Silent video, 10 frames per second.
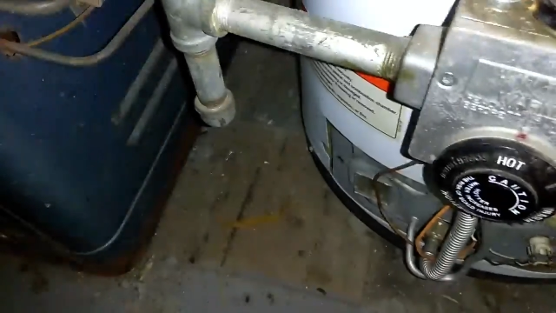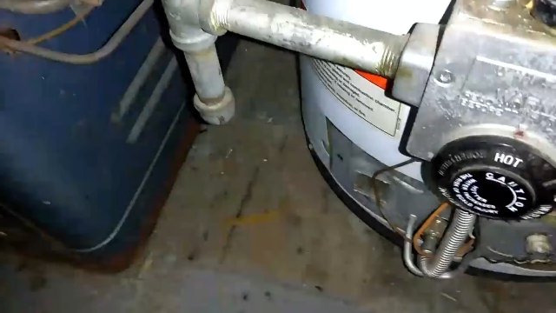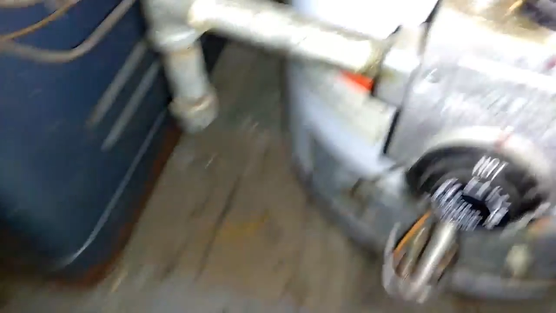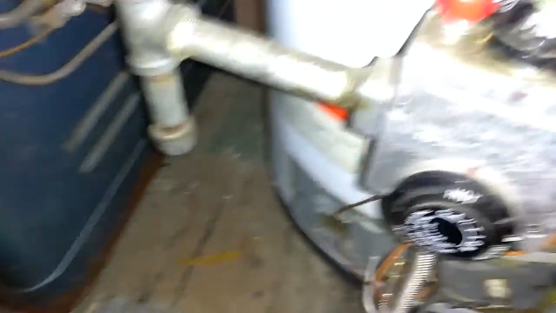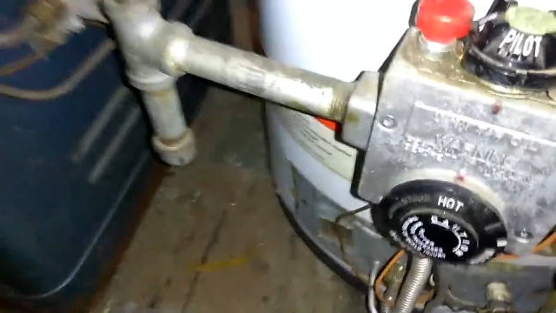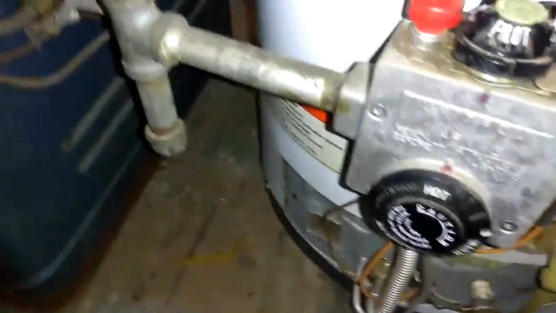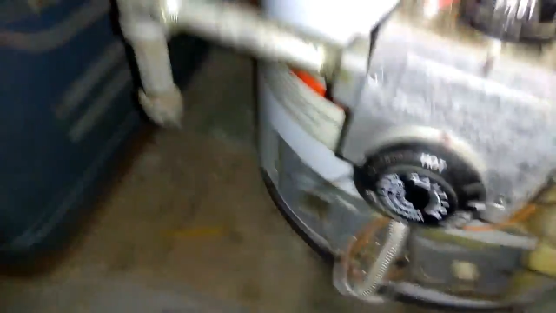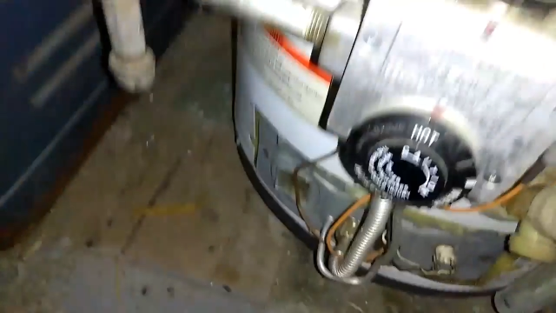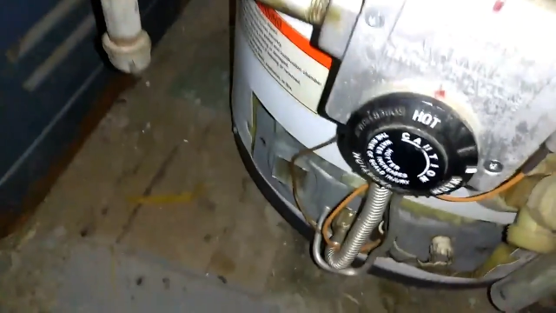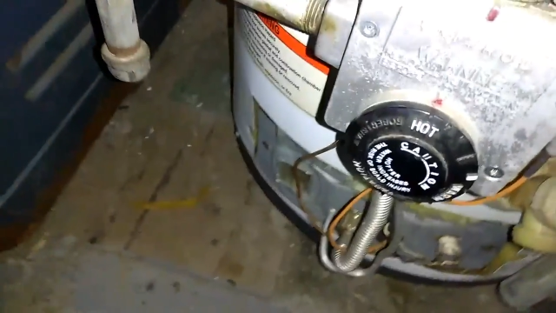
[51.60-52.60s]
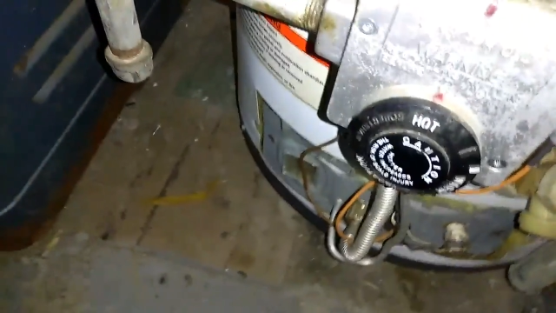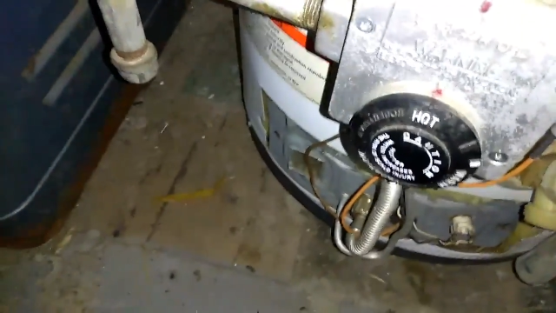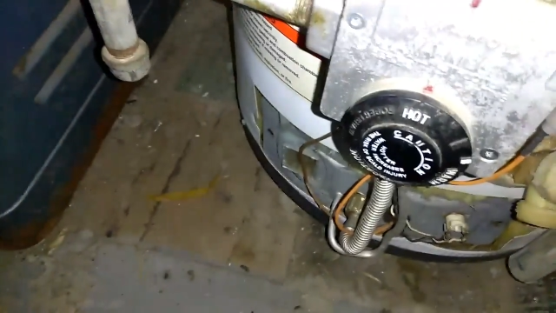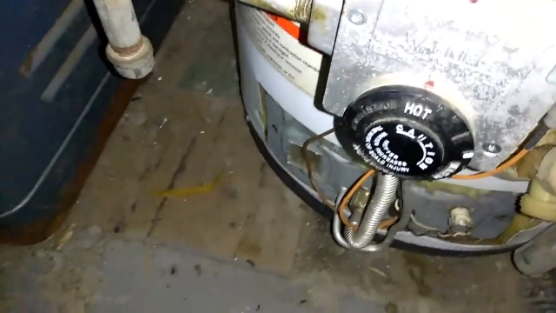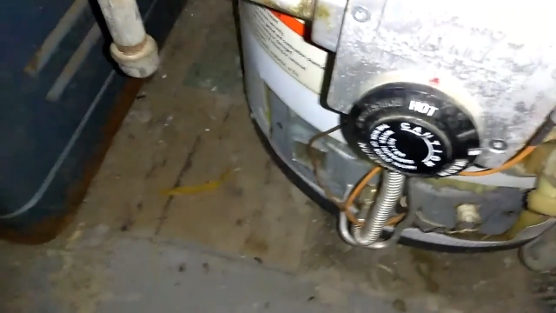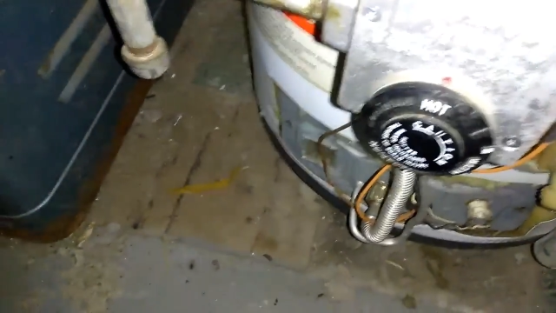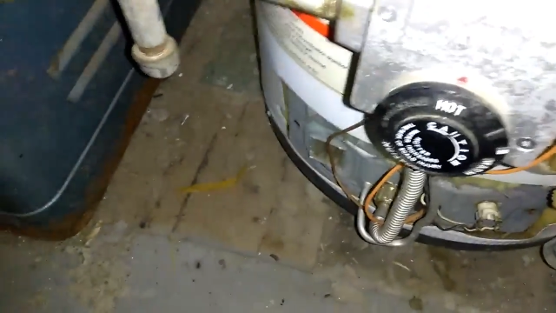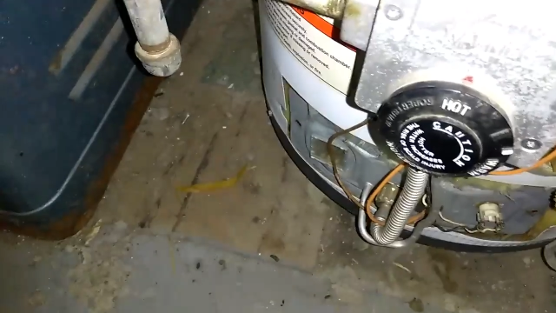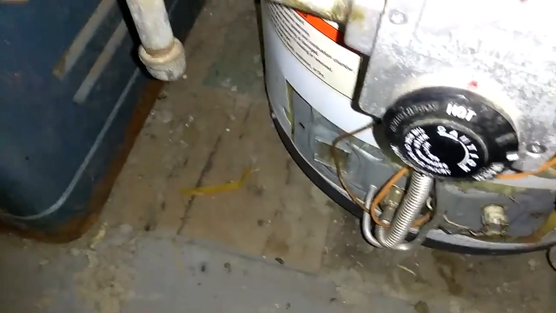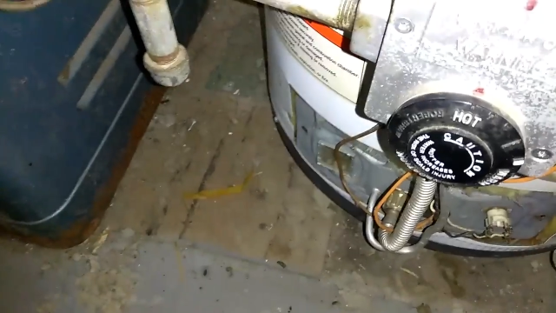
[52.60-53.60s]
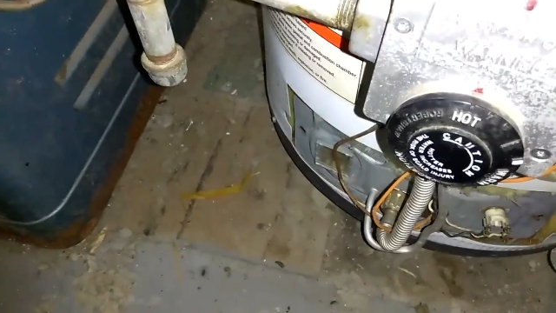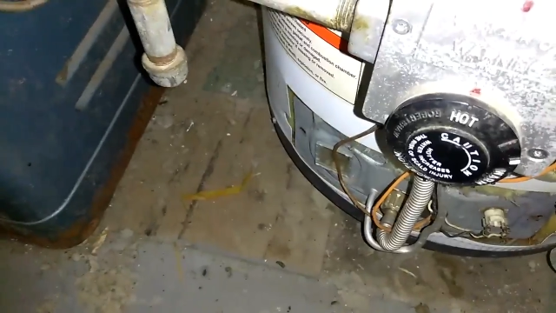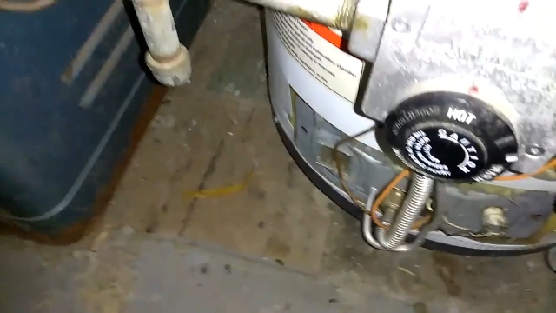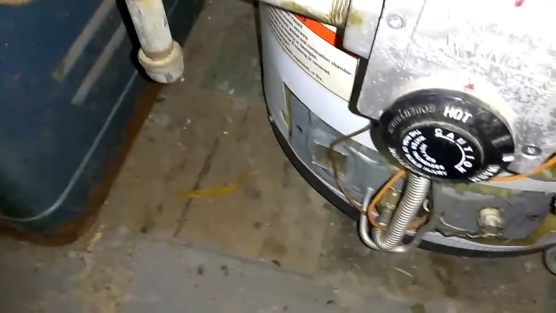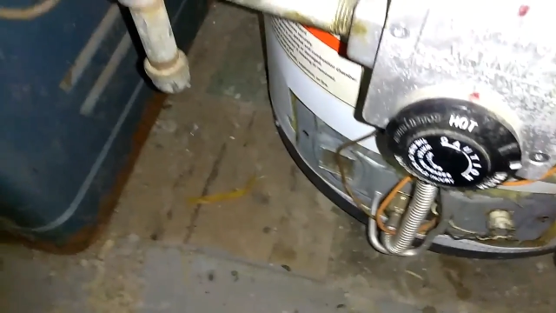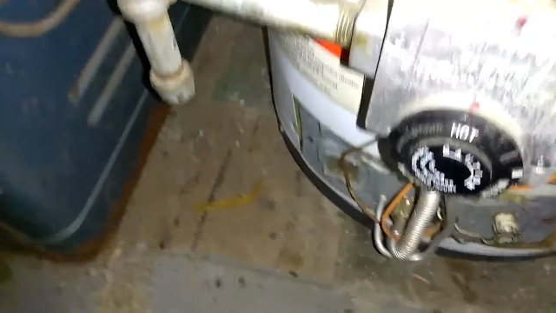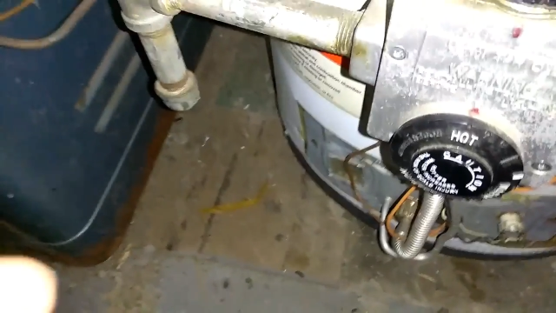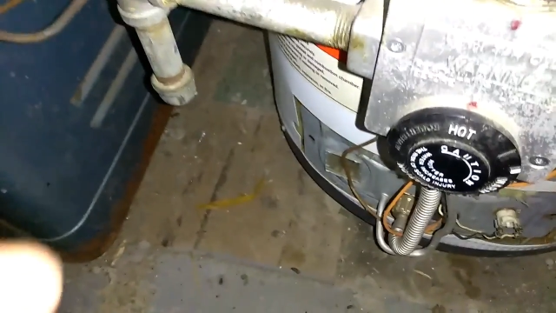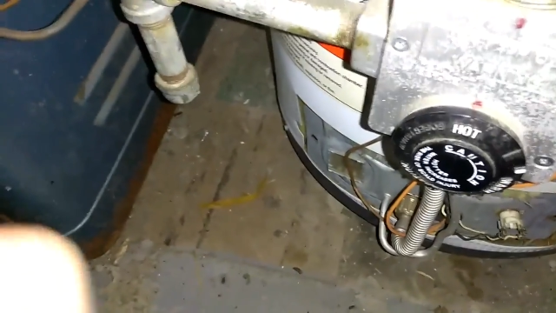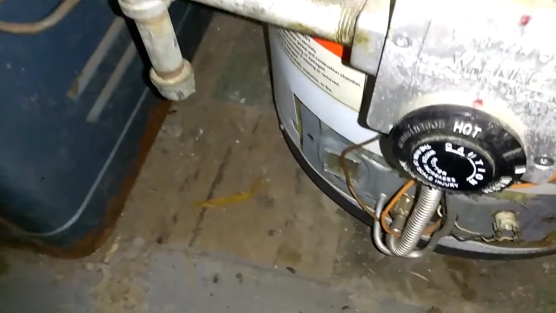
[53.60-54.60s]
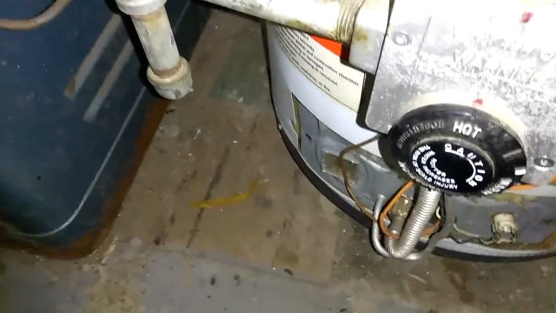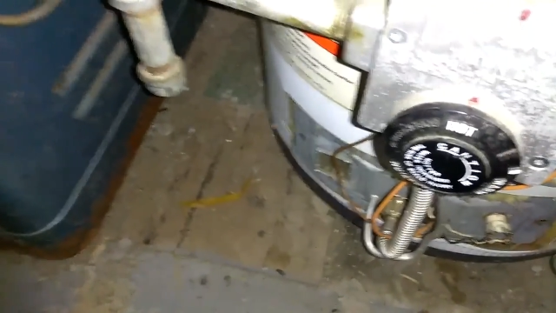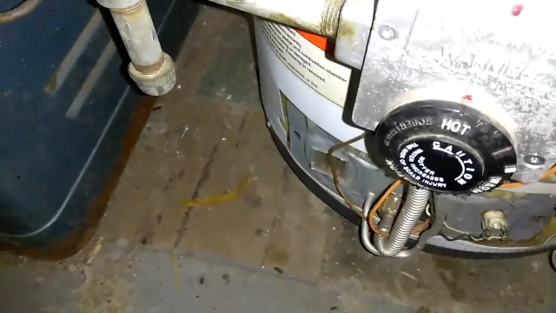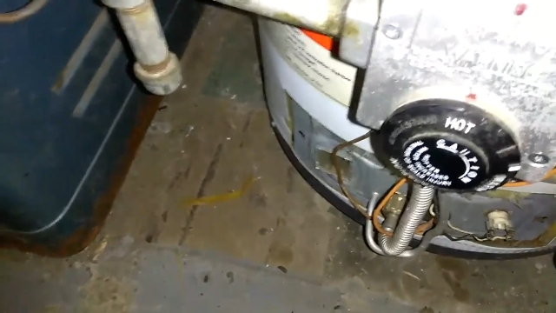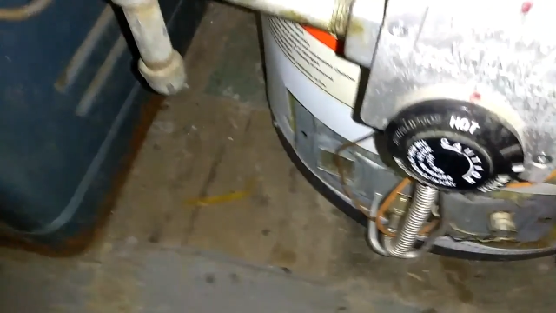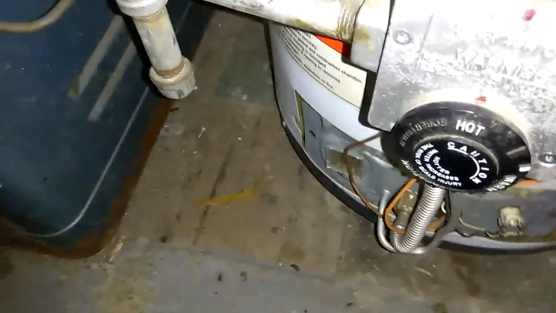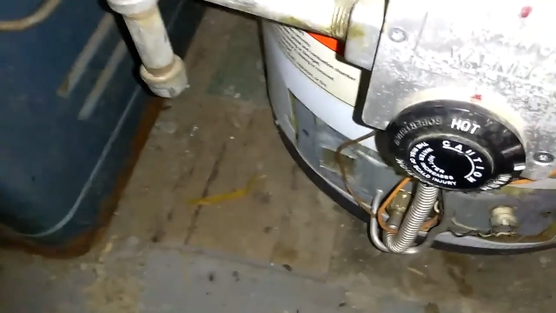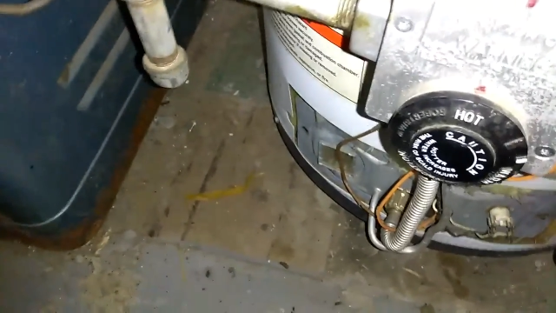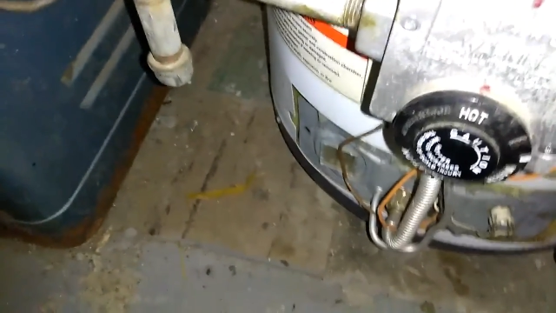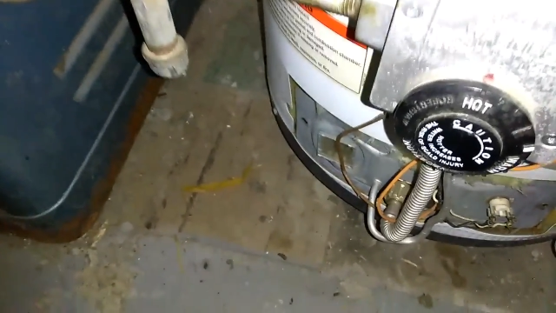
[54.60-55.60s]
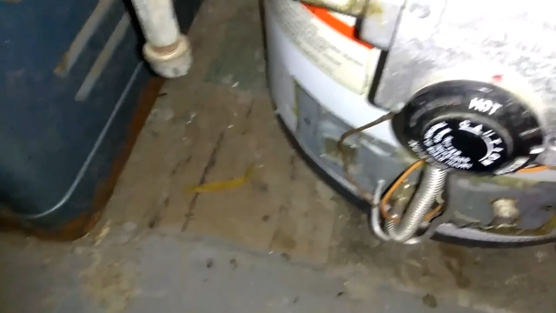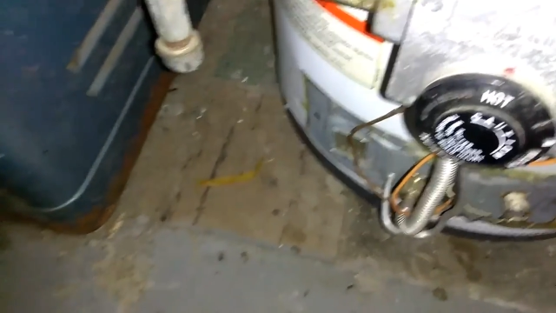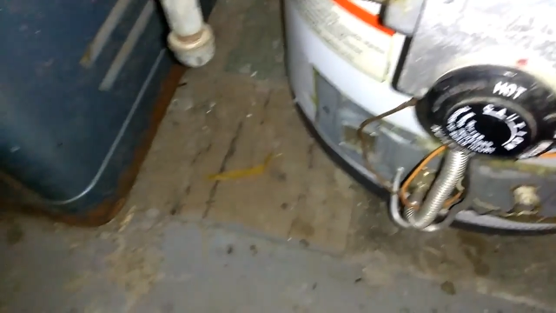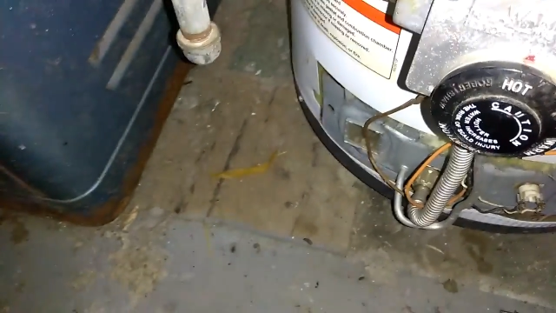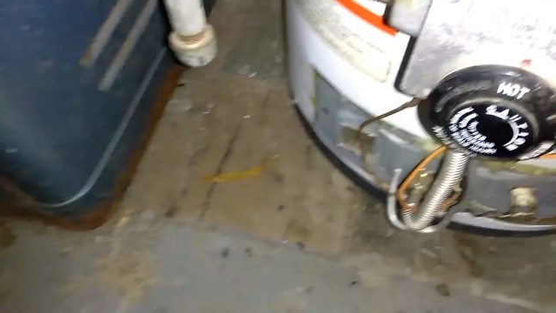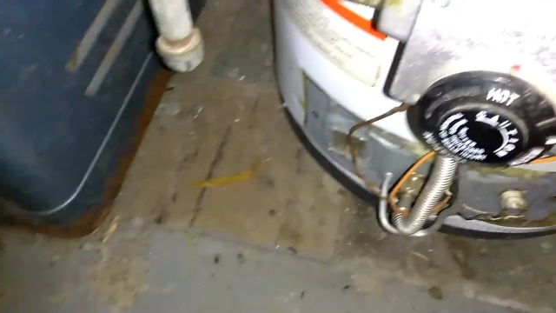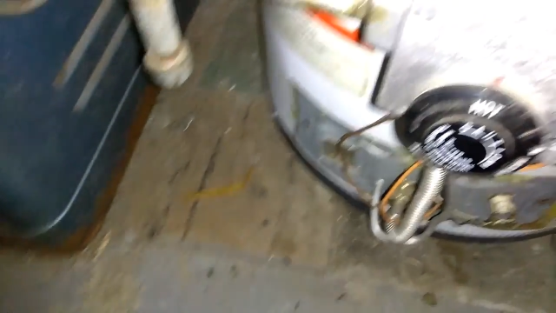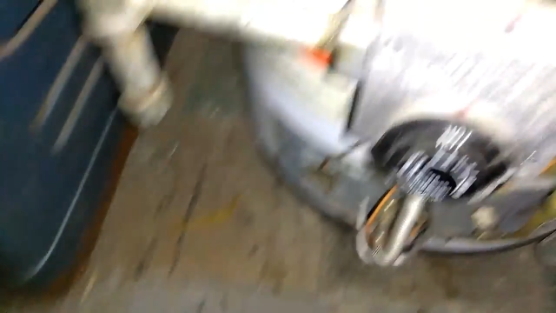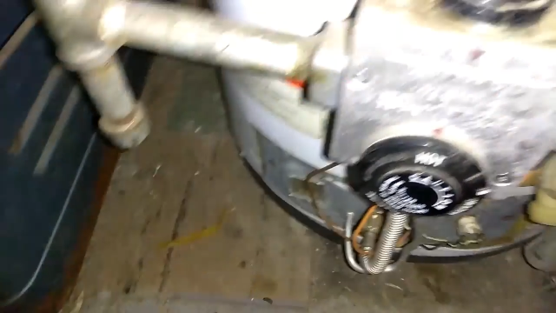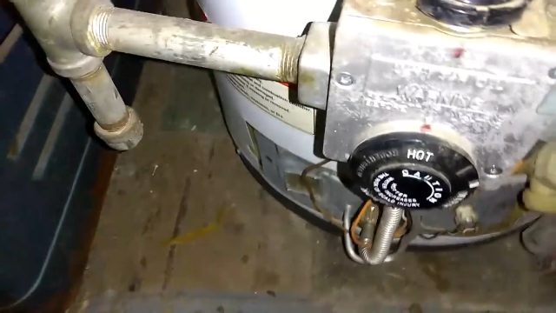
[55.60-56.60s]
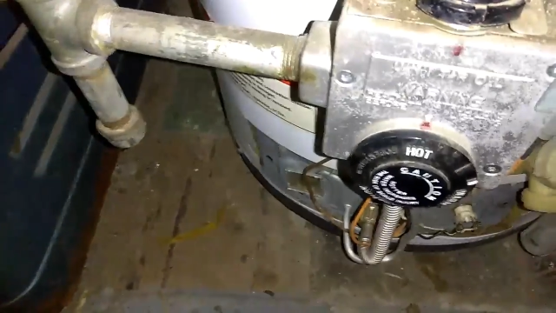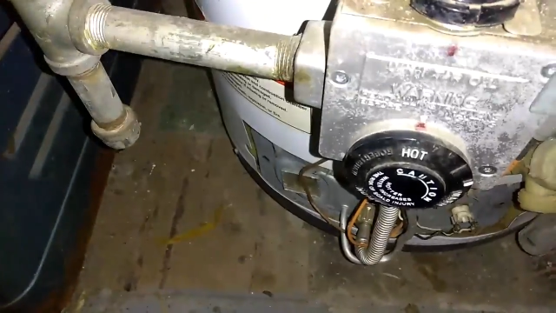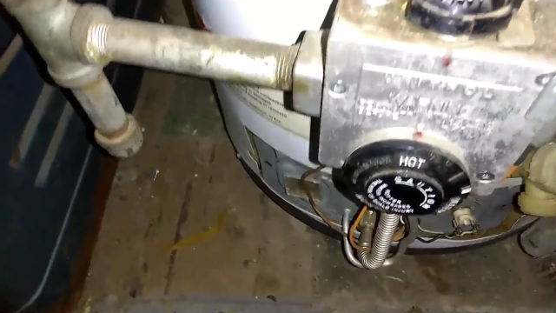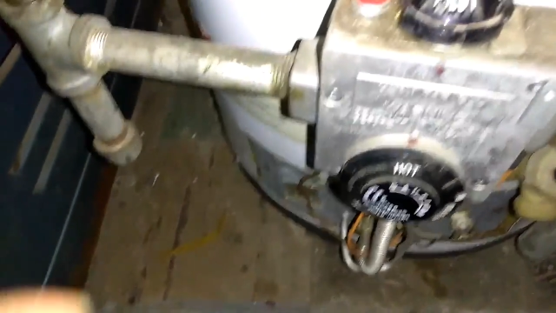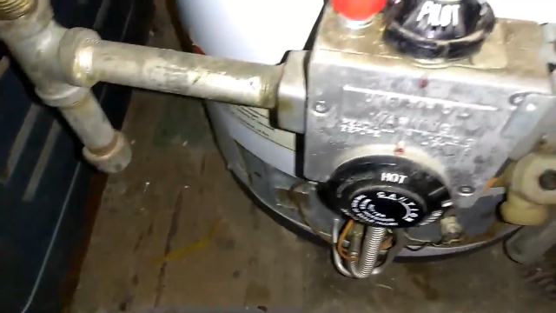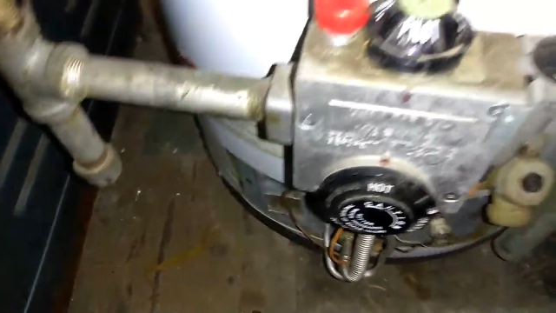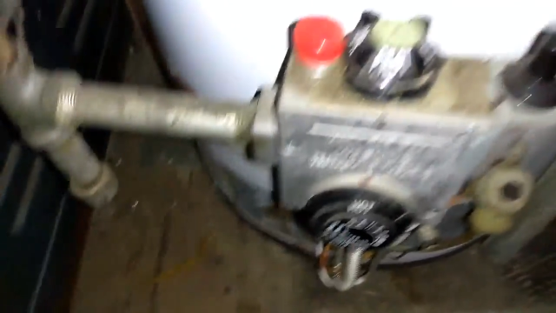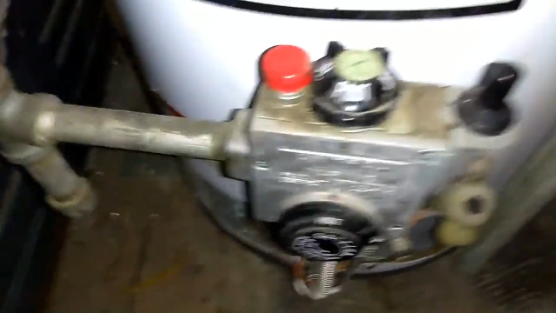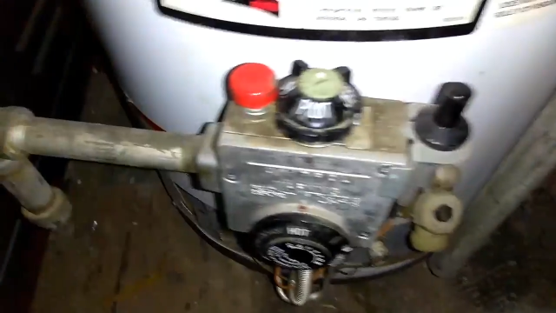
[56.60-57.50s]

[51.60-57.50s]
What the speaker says: No face is visible, so there are no lips to read.